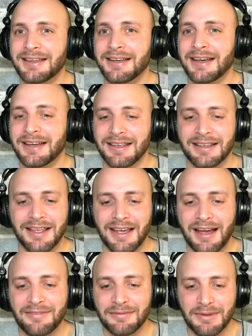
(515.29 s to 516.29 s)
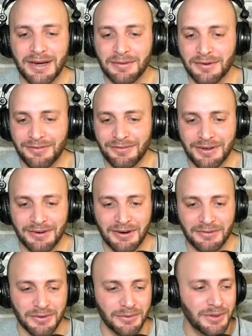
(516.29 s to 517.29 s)
Like they haven't been able to figure
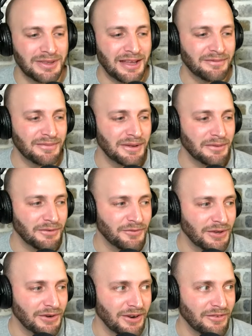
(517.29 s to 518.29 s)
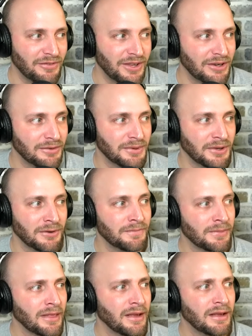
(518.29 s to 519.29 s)
out Rui. They haven't been able to figure out Vanderbilt.
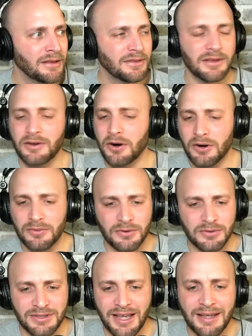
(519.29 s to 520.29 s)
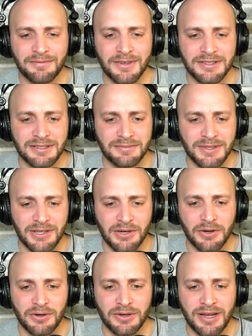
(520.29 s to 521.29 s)
The guard wrote Gabe Vincent being
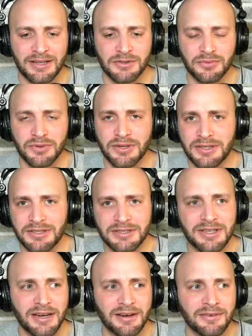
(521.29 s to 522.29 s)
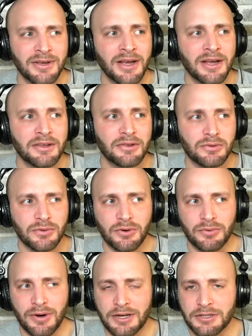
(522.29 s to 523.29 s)
hurt has really just kind of threw
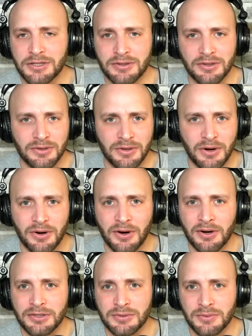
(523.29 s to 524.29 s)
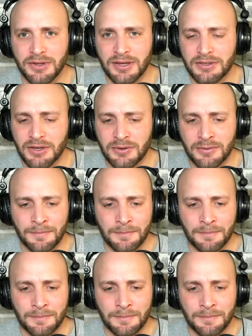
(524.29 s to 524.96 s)
a wrench in their guards where they don't